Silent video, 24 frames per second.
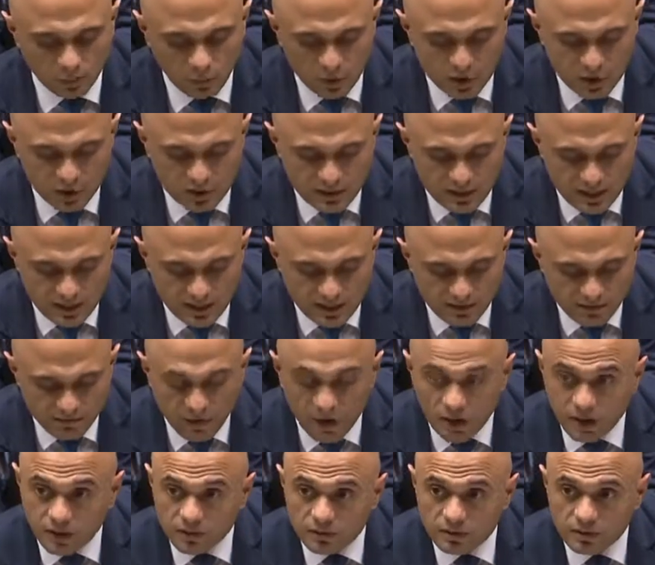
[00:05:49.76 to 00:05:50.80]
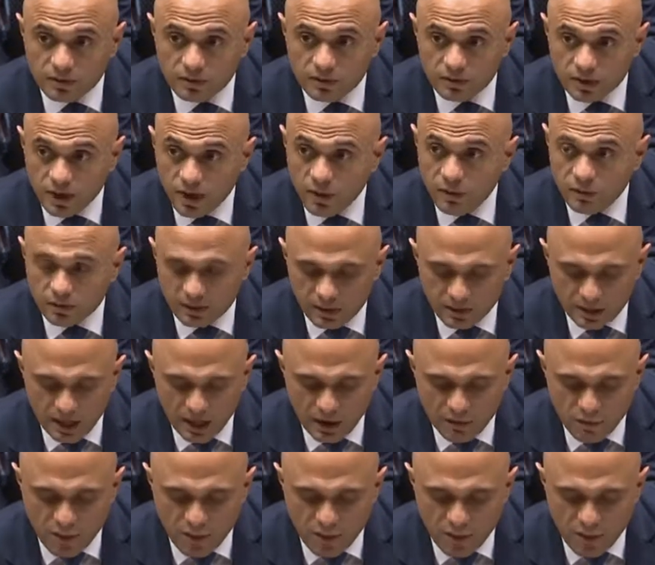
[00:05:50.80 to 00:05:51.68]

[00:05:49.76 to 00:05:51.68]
which identifies currently